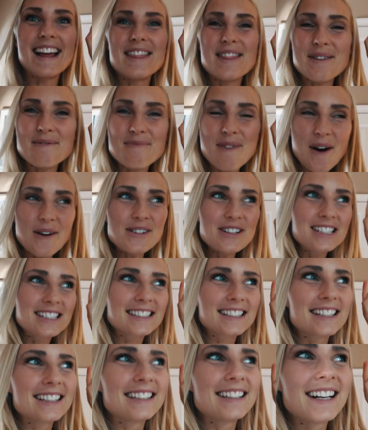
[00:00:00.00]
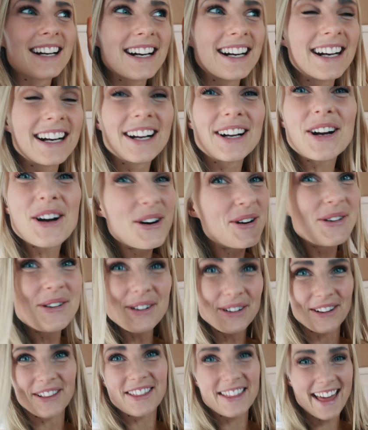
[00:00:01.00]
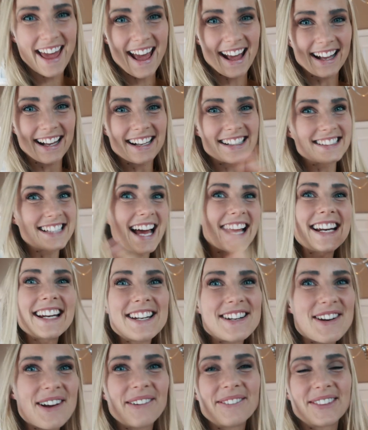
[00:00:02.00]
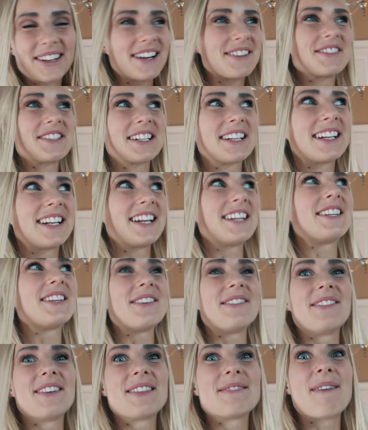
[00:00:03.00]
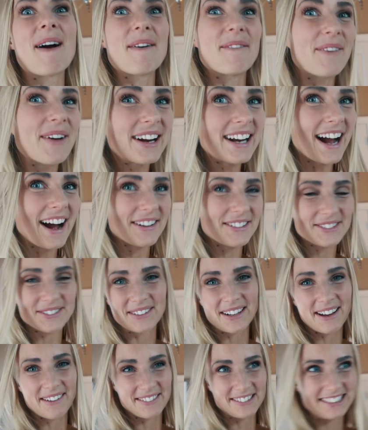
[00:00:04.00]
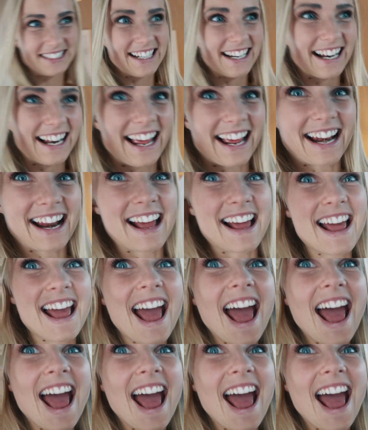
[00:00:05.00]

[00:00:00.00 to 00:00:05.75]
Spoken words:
The most cool thing, because I didn't know what I was gonna do with my workout when I was in Atlanta.